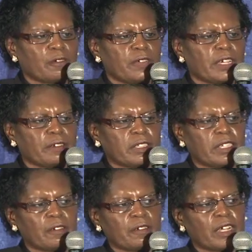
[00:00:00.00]
was very
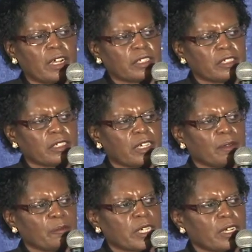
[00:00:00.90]
self-conscious
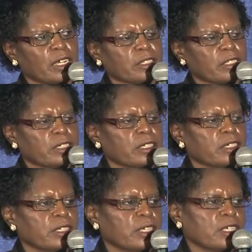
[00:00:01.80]
because
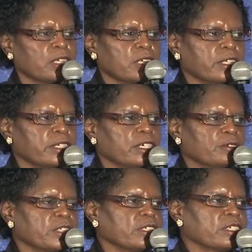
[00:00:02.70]
it
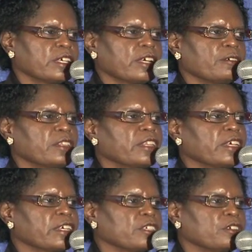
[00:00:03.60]
was a scary
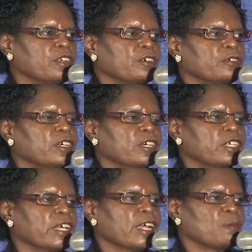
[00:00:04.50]
thing,
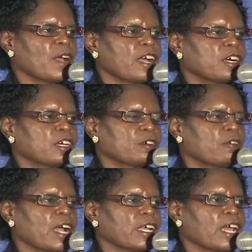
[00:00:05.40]
to have my
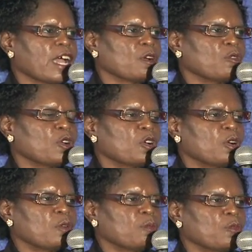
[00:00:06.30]
right eye
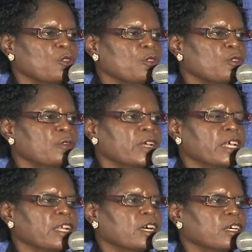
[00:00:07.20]
move,
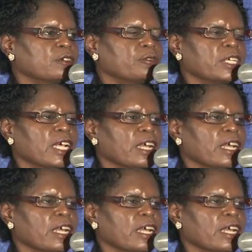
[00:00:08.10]
and really